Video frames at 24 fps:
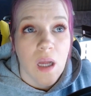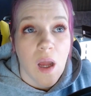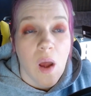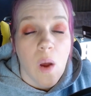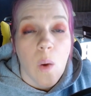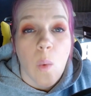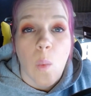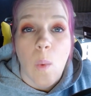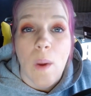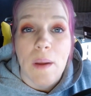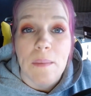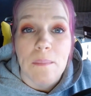
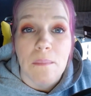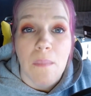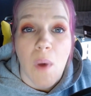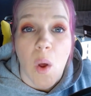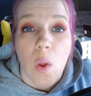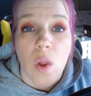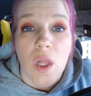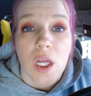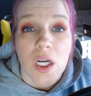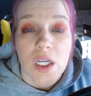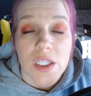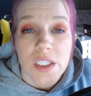
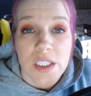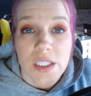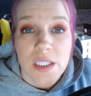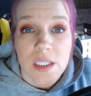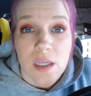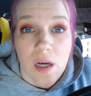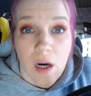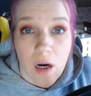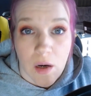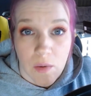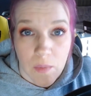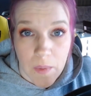molars
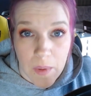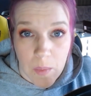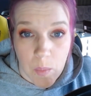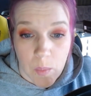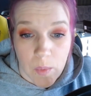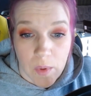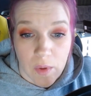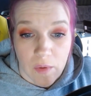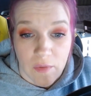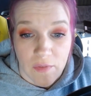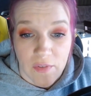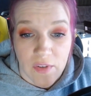are
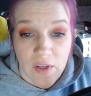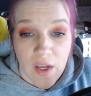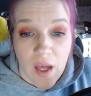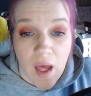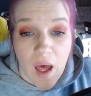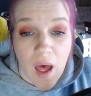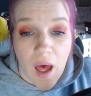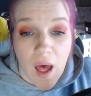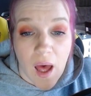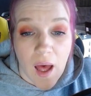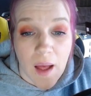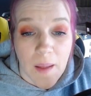removed.
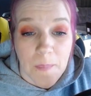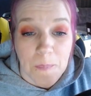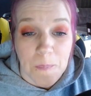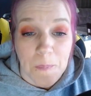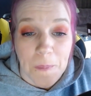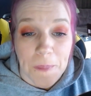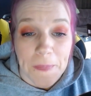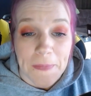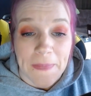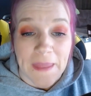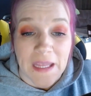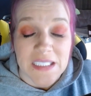
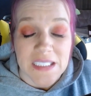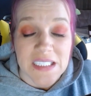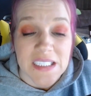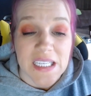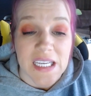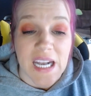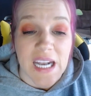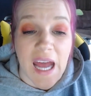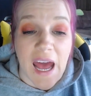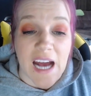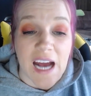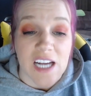This
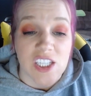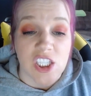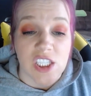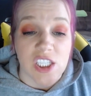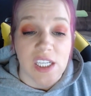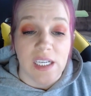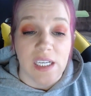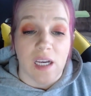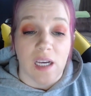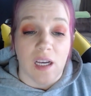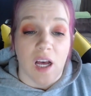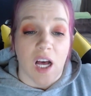can
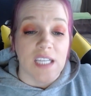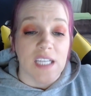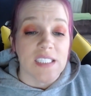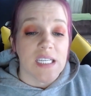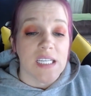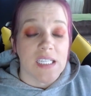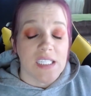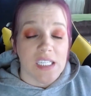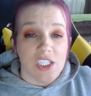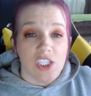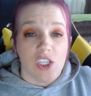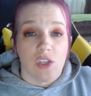actually cause
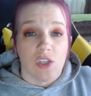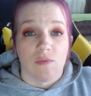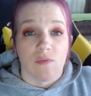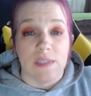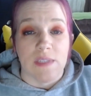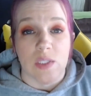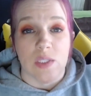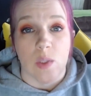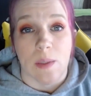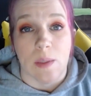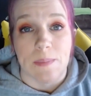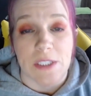additional
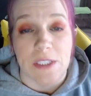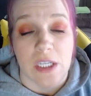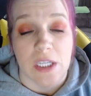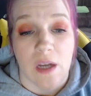resorption